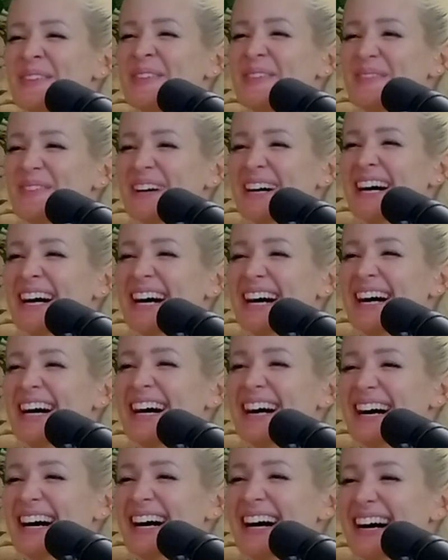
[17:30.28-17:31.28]
yeah.
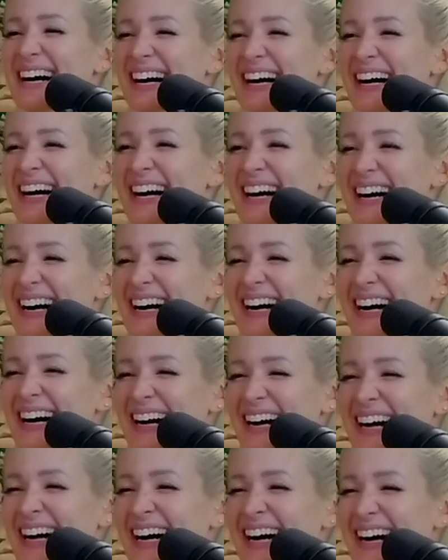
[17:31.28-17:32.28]
yeah
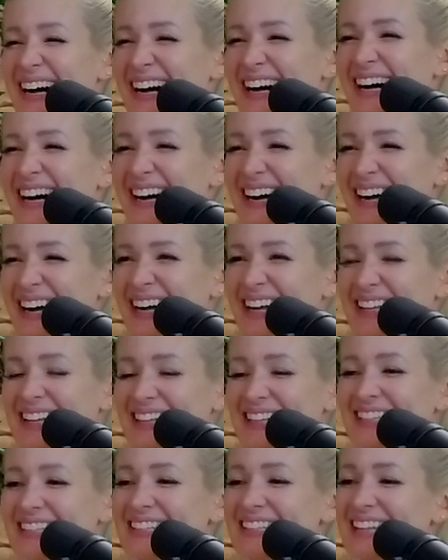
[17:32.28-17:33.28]
it's like, what the hell?
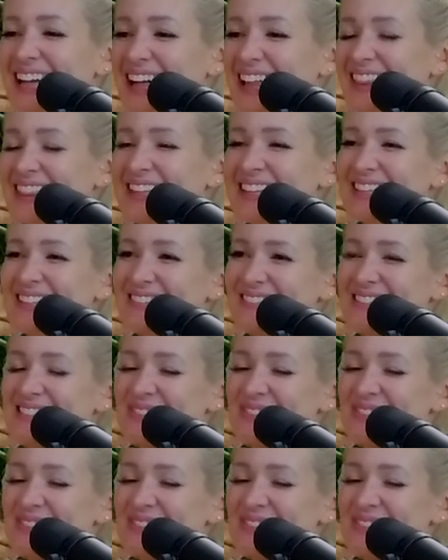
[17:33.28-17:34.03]
I think um, it